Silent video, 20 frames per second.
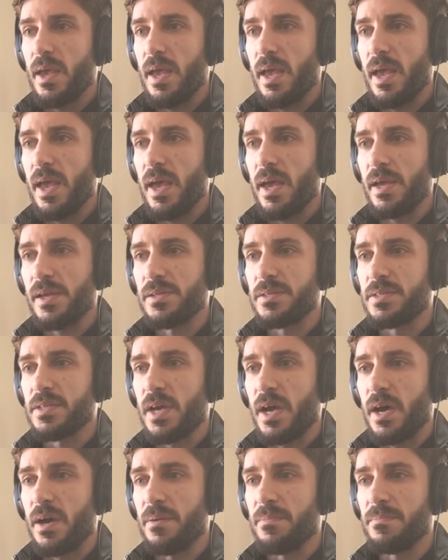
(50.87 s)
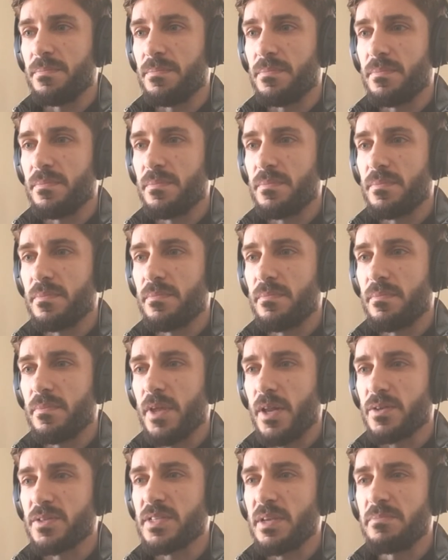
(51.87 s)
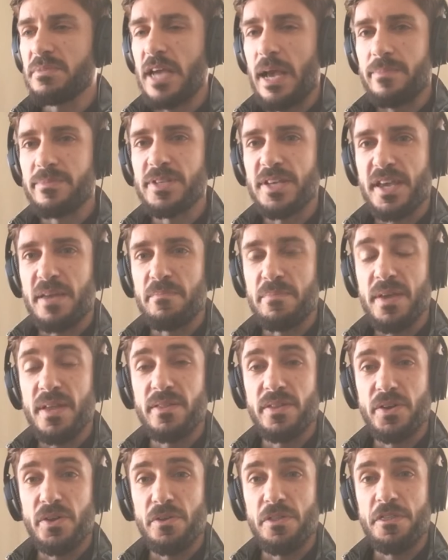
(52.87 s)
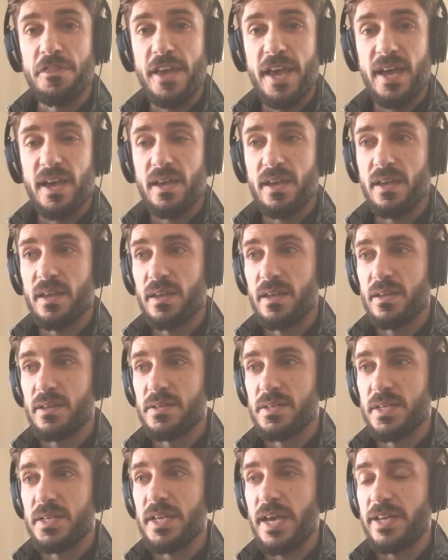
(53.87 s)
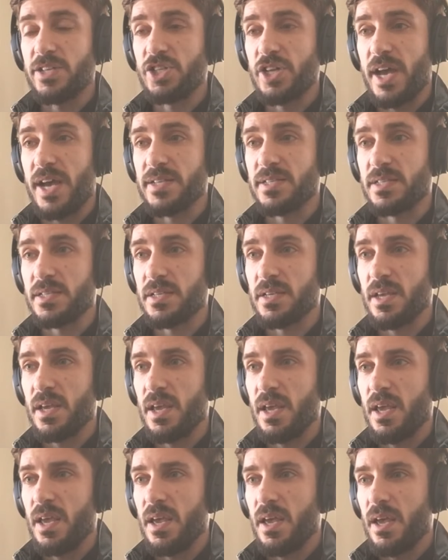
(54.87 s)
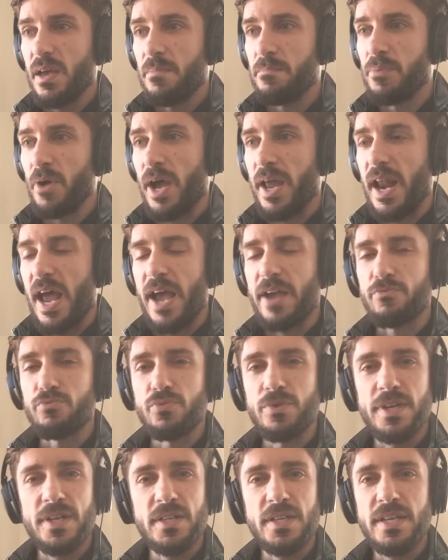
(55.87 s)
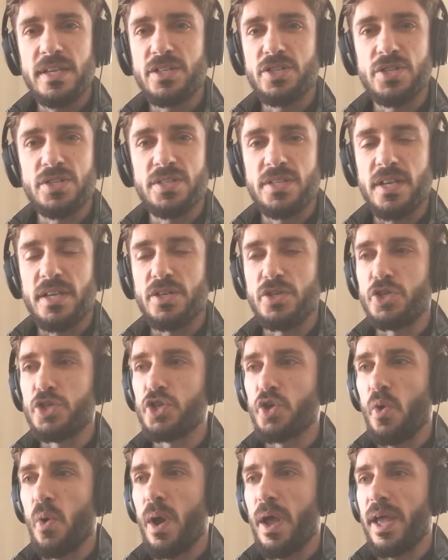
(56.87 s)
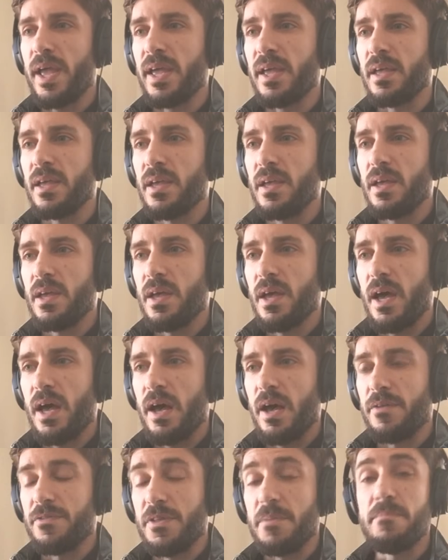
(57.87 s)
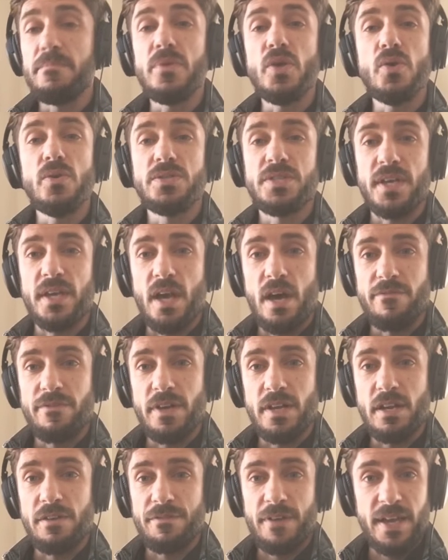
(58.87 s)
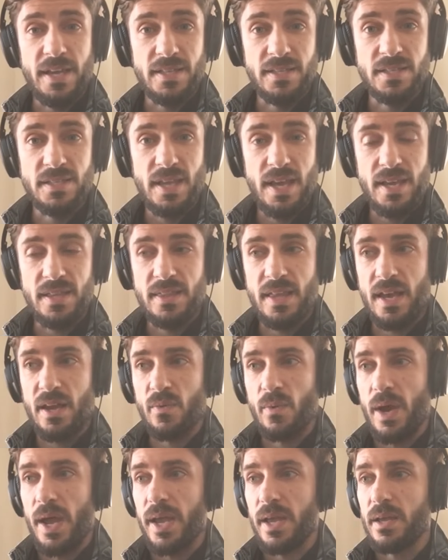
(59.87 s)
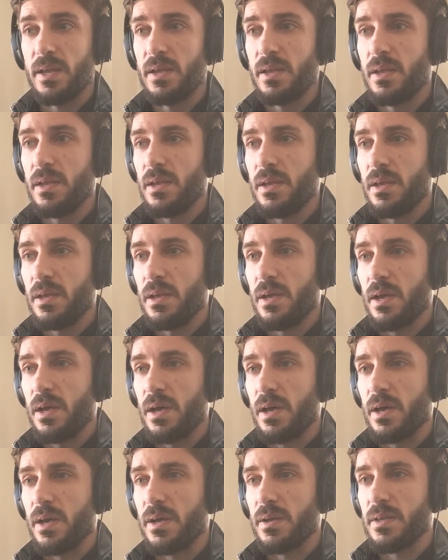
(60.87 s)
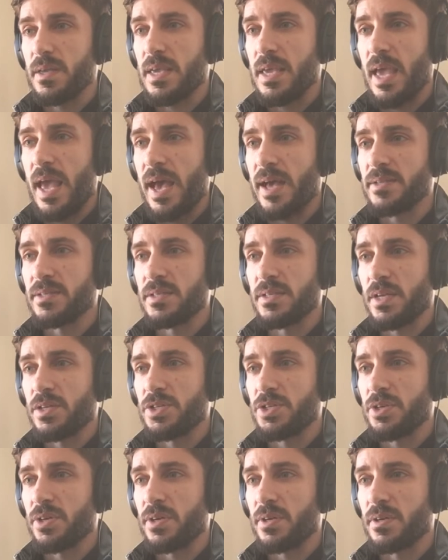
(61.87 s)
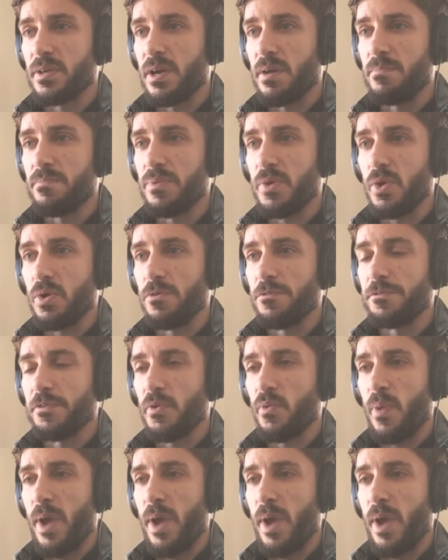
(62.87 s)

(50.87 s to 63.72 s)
And, um, you know, sometimes it can be a little thick to digest, but I really just enjoy uh, the music of it, if I can say it that way. Uh, he has such a, a beautiful